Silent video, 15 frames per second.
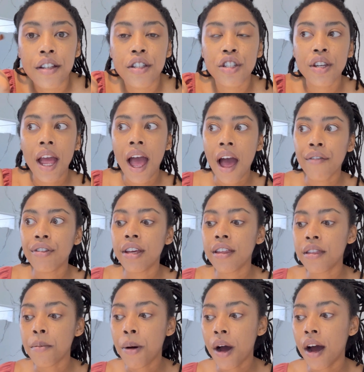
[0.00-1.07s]
having
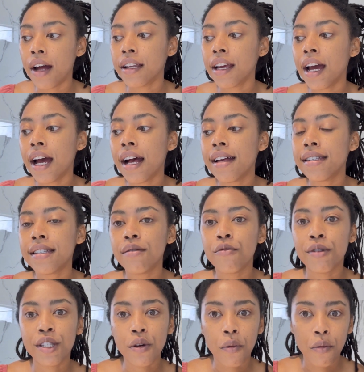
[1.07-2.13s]
the podcast
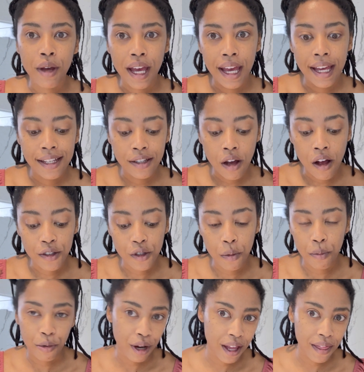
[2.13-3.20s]
was a way to also
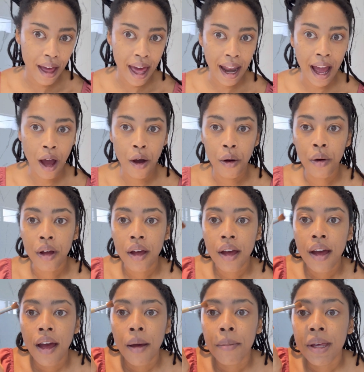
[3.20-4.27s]
bring that out,
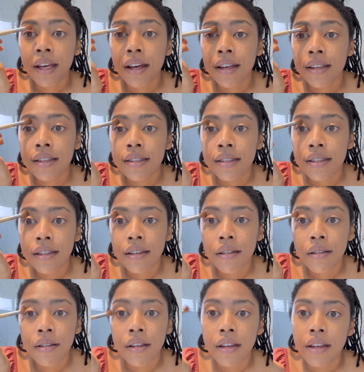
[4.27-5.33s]
because
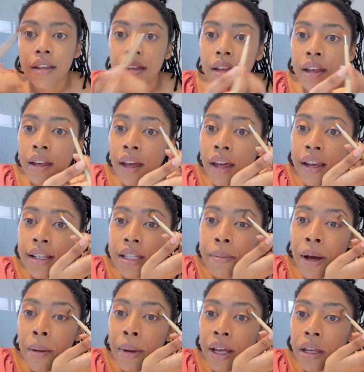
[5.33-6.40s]
again, it's
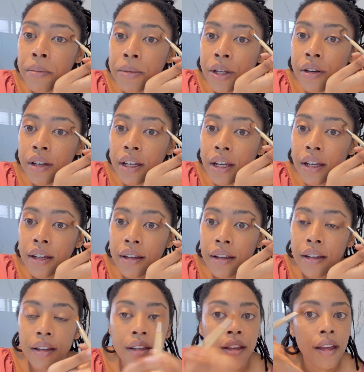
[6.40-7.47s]
about my community,
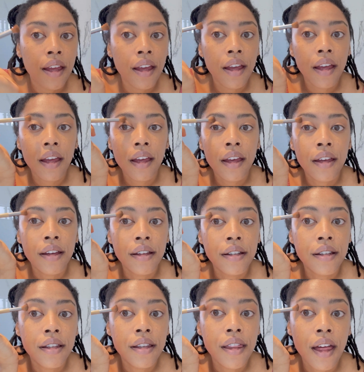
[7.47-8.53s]
and
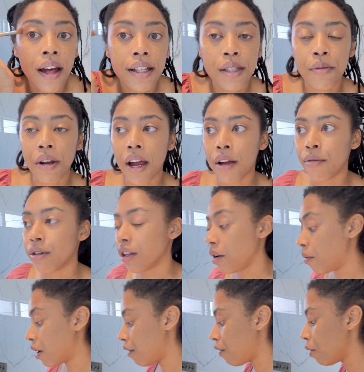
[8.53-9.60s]
that's what I really
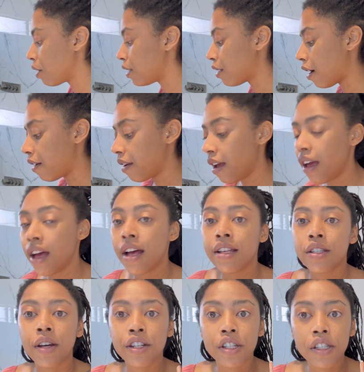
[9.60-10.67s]
want to focus on.
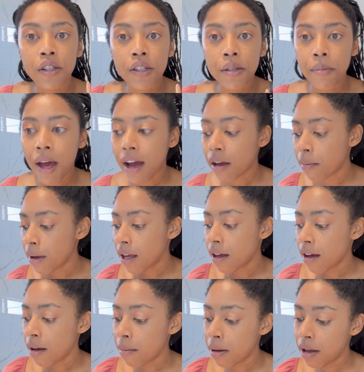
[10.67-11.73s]
So I just used MAC
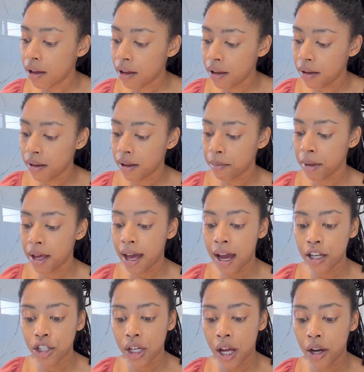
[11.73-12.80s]
makeup, my
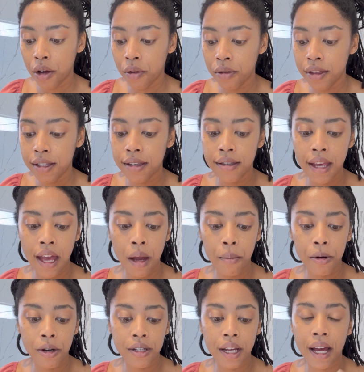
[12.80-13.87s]
eyeshadow. This is
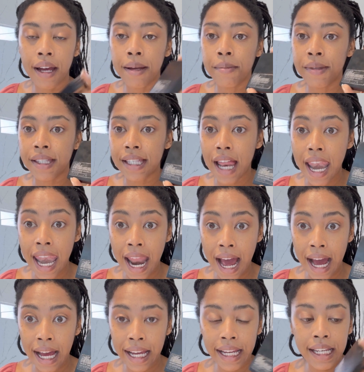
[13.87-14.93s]
Amber times
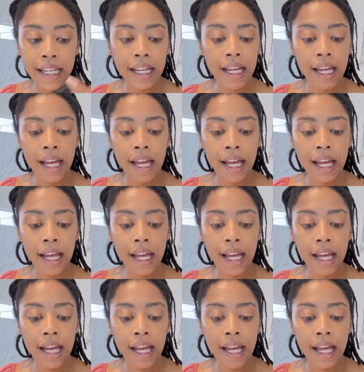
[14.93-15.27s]
9.